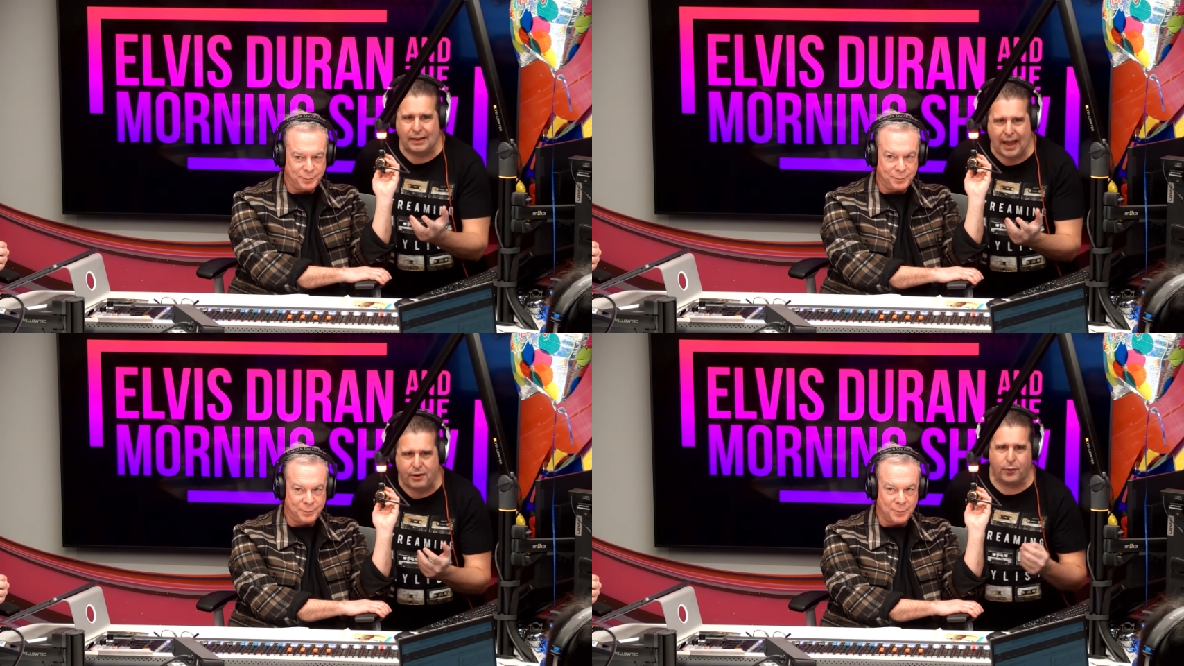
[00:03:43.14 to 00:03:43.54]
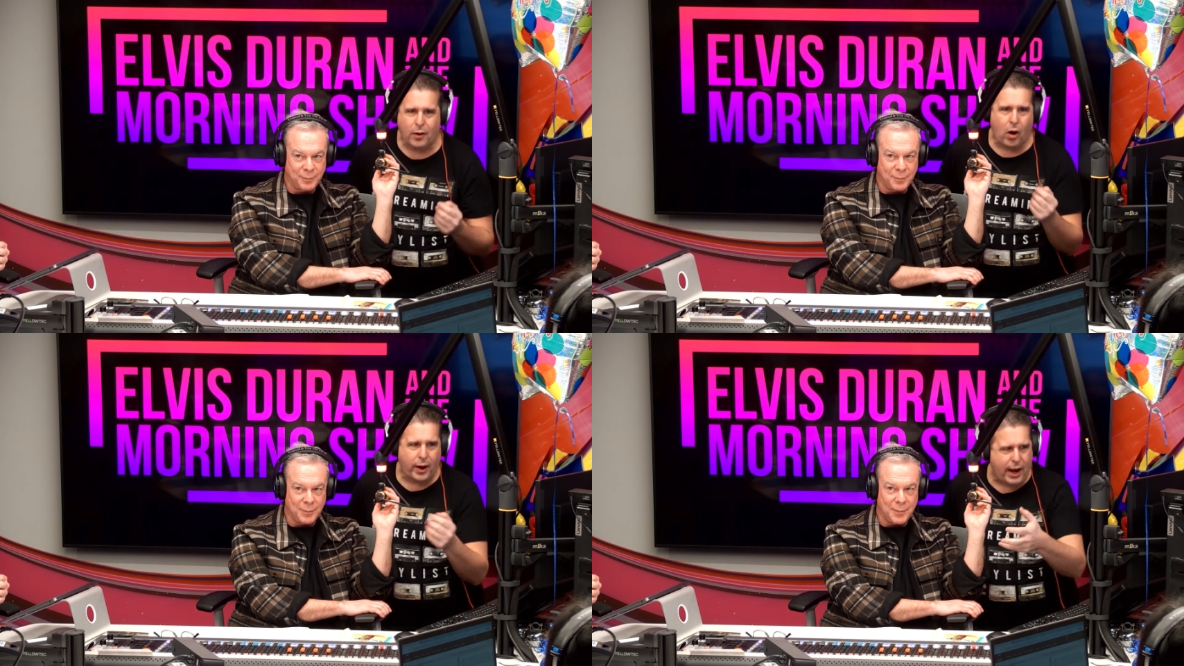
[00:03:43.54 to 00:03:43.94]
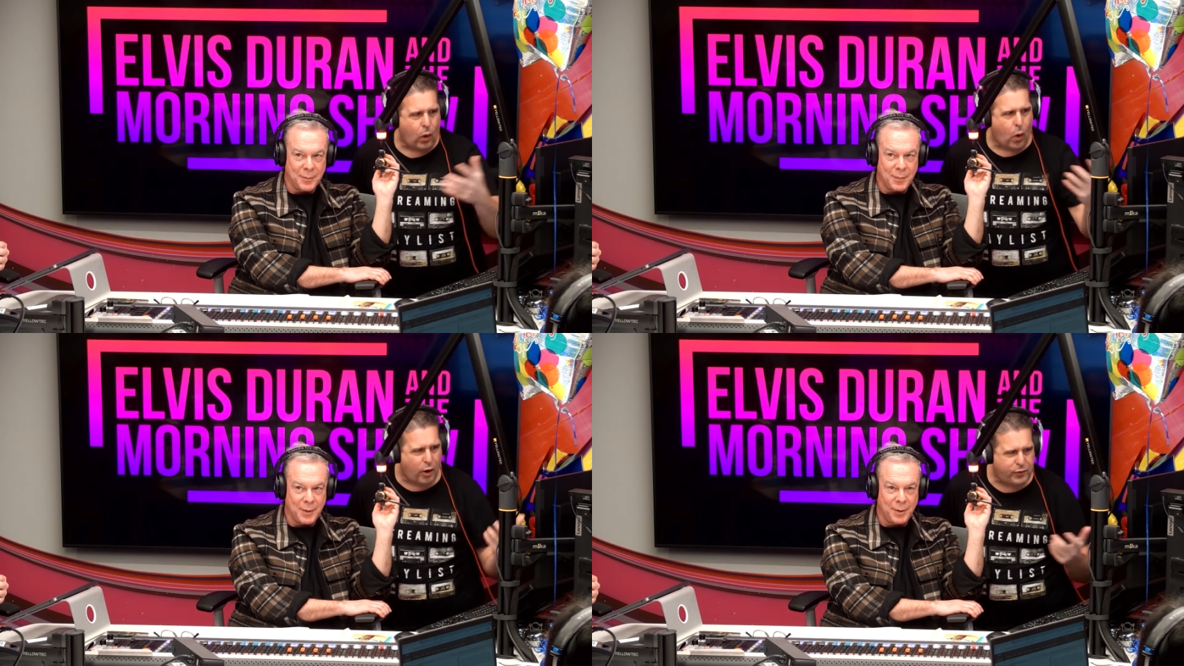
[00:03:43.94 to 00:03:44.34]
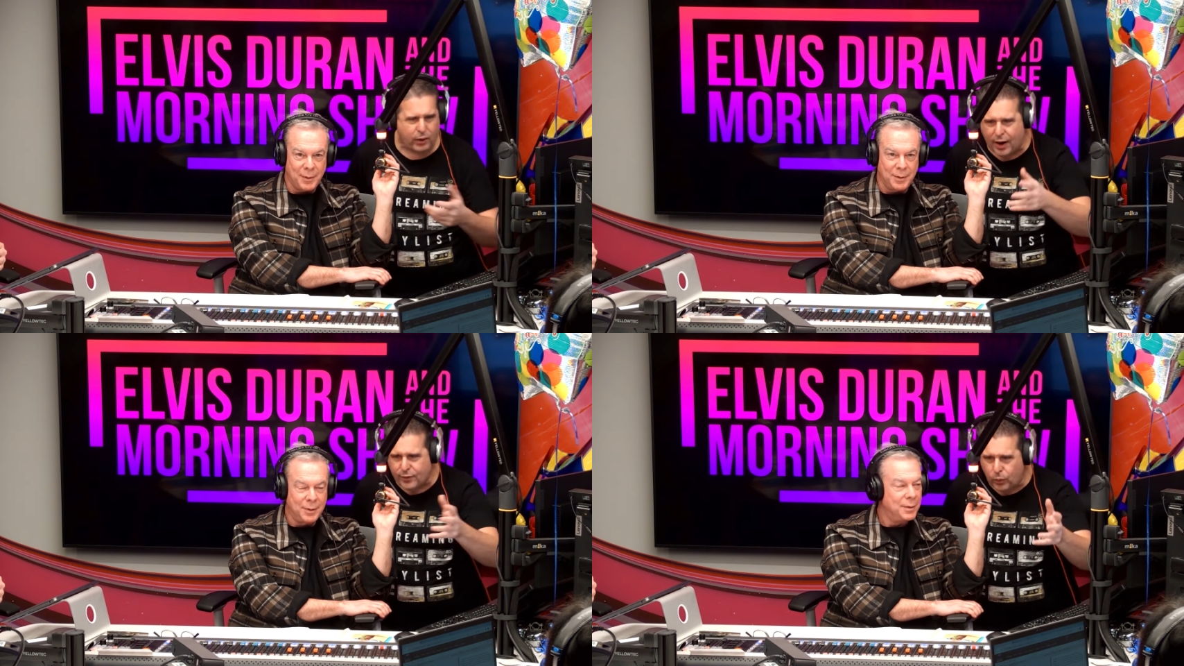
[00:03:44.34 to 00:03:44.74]
Speaker 1: life, on air, off
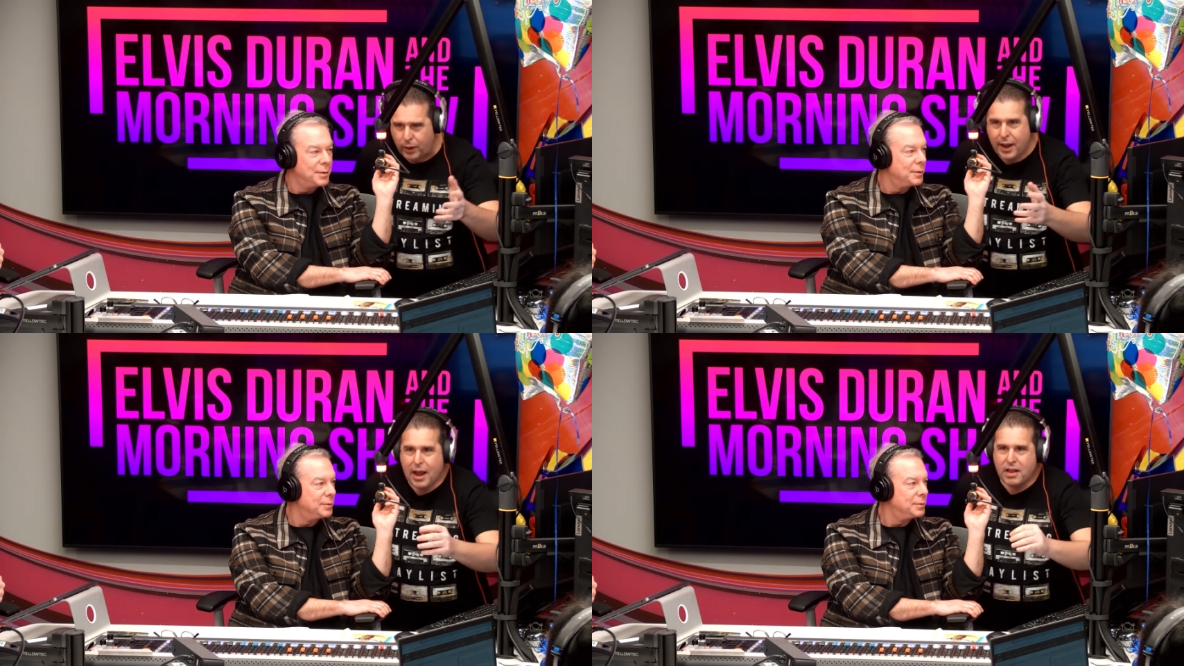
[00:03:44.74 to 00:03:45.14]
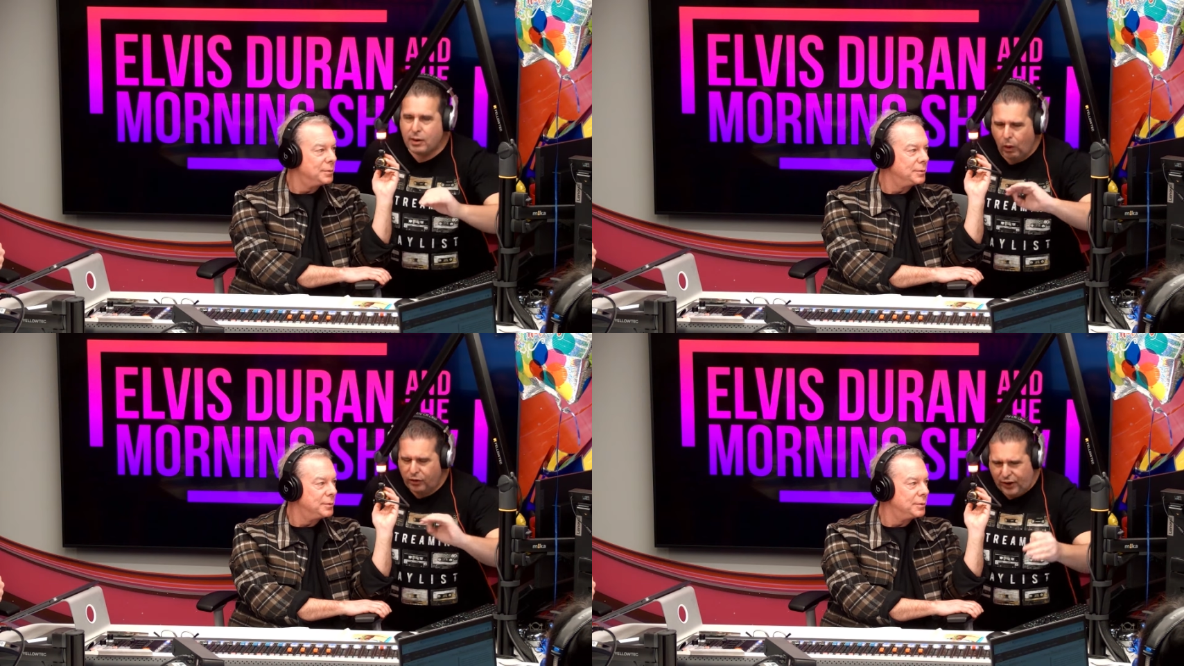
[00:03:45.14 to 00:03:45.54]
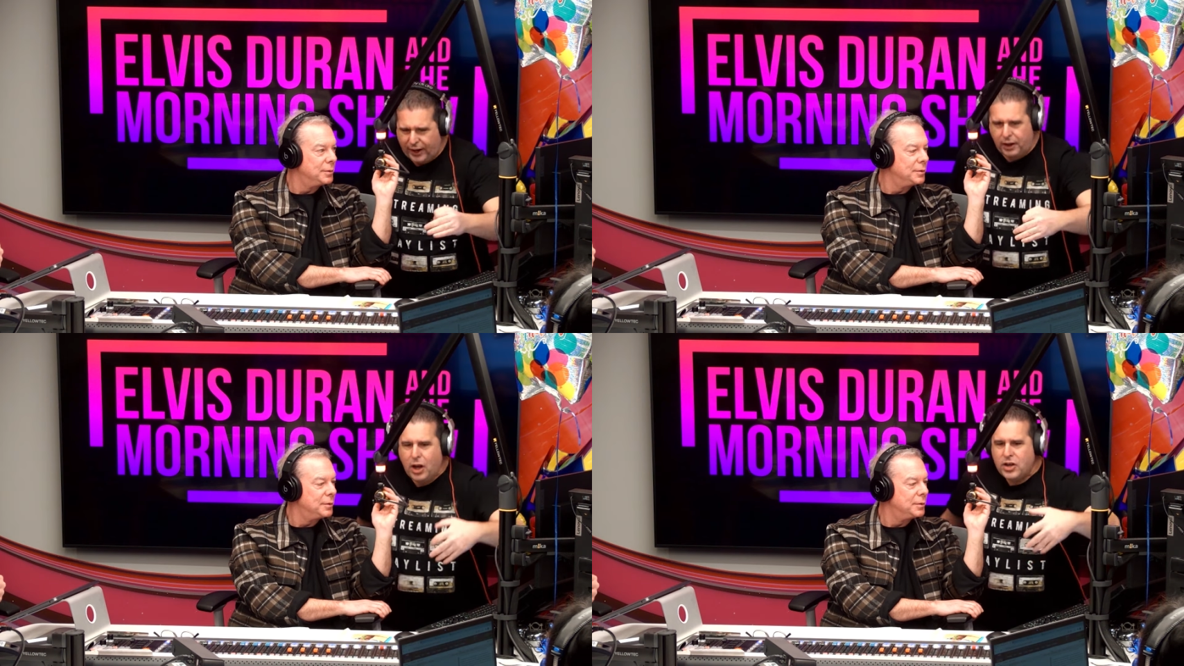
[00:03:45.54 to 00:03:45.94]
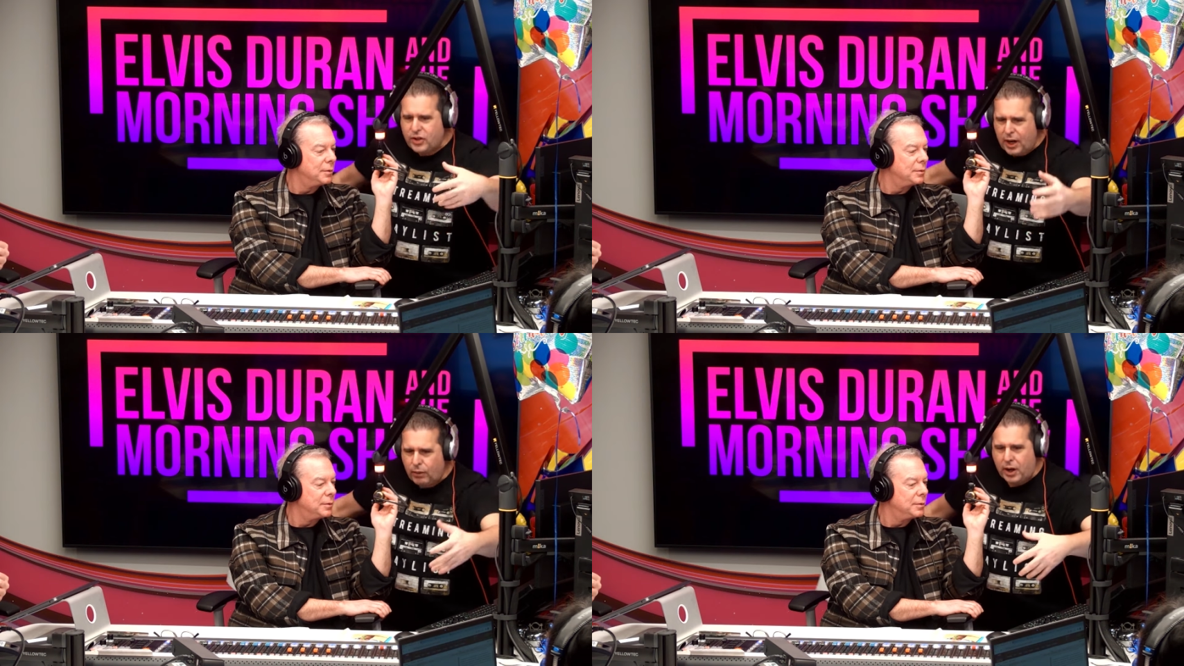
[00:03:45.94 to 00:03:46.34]
air, everyone, they're all saying,
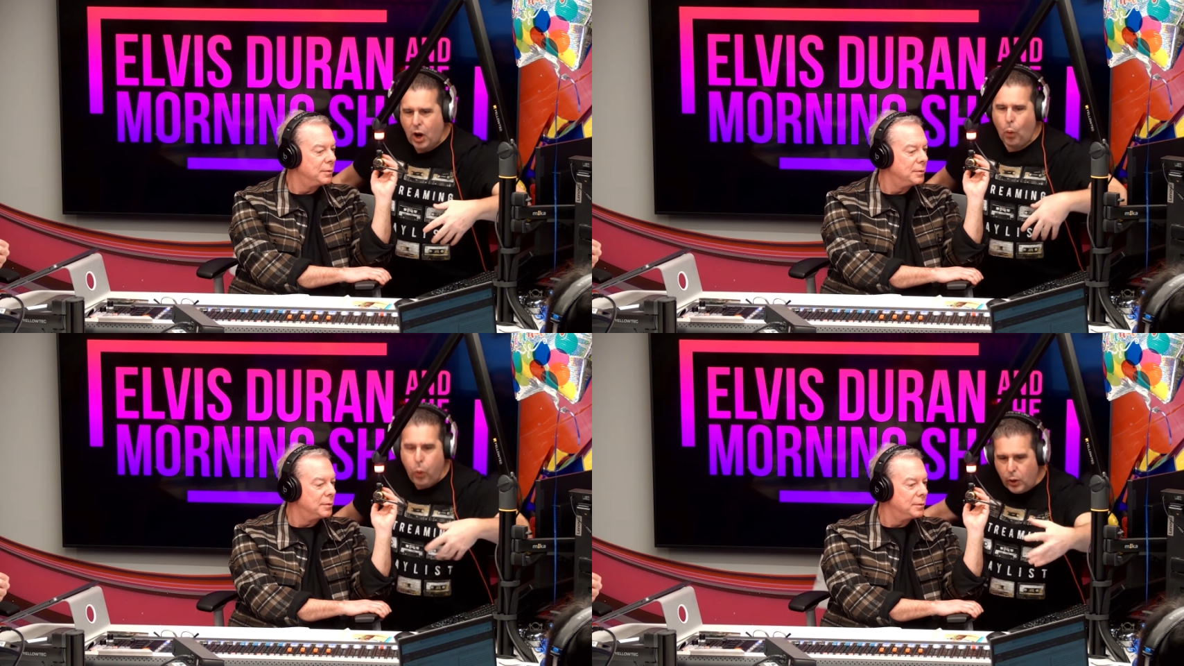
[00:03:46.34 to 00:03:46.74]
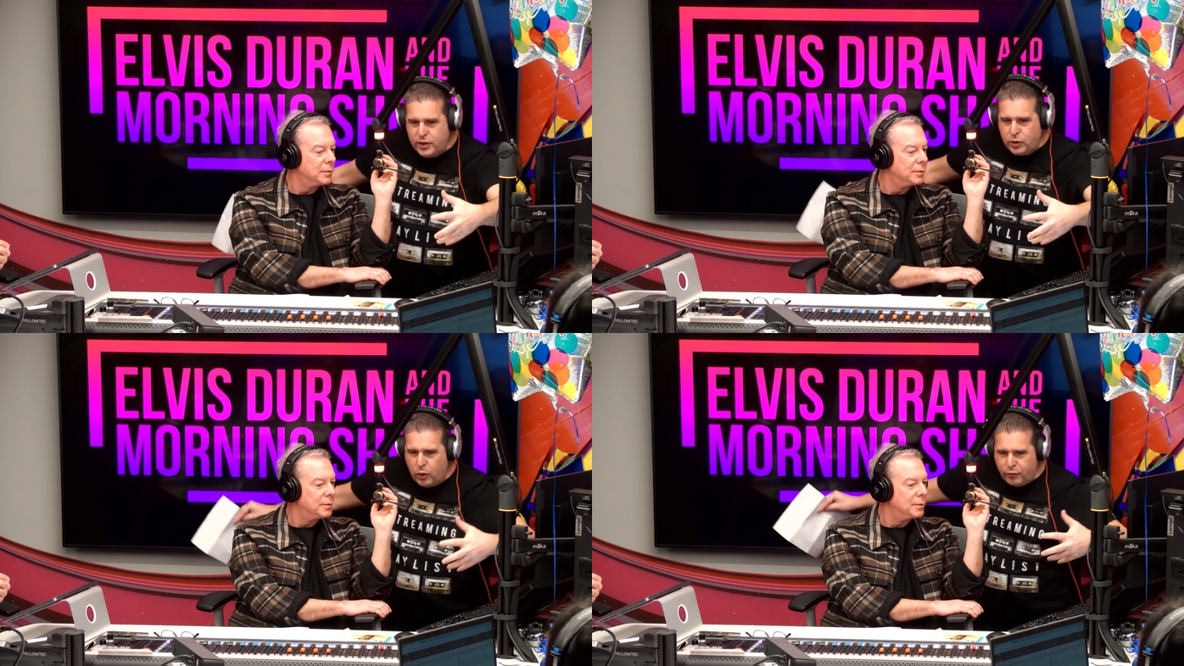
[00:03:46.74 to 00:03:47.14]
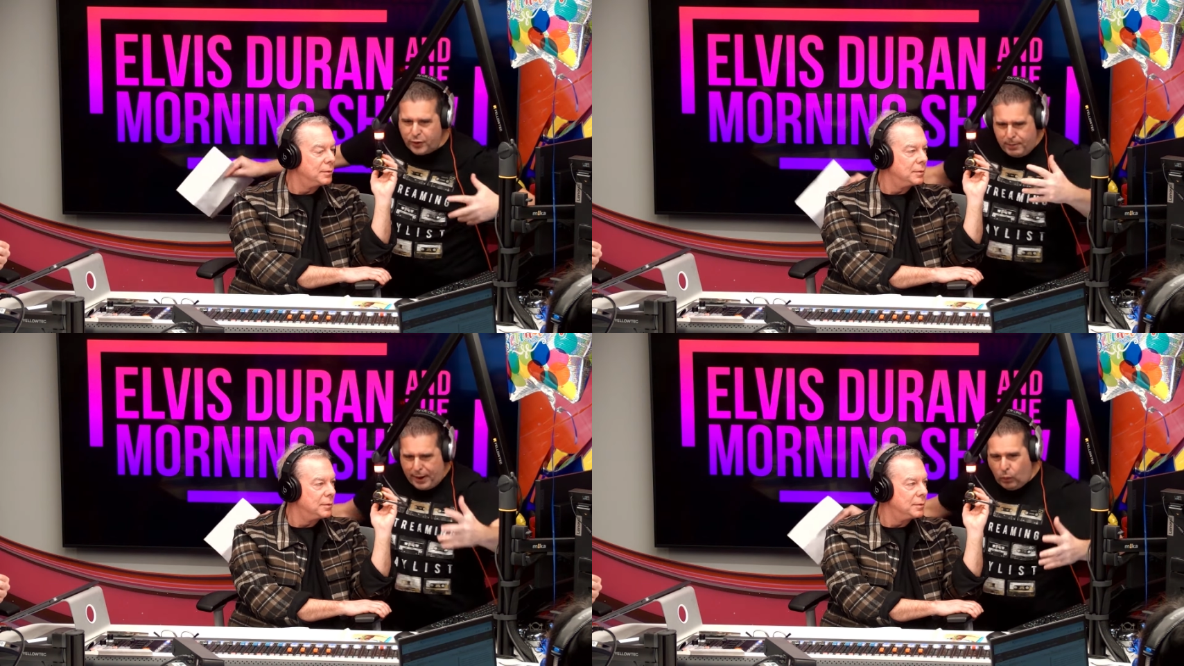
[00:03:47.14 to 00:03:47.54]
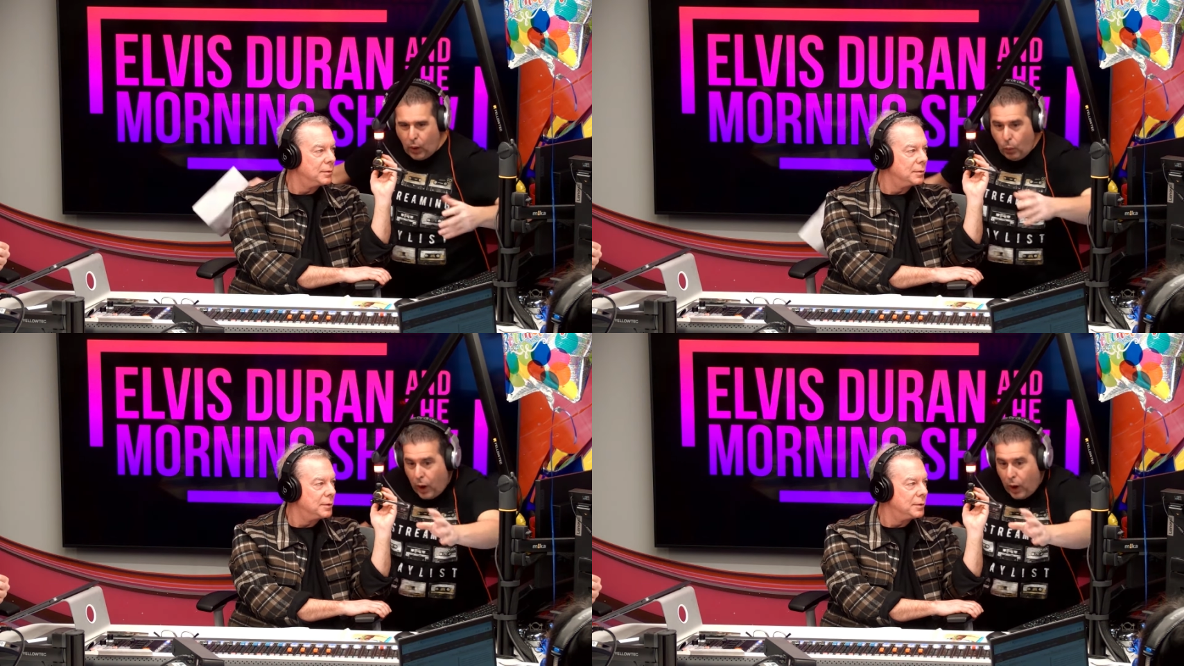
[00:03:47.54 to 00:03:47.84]
Skeery, what are we doing for the big one?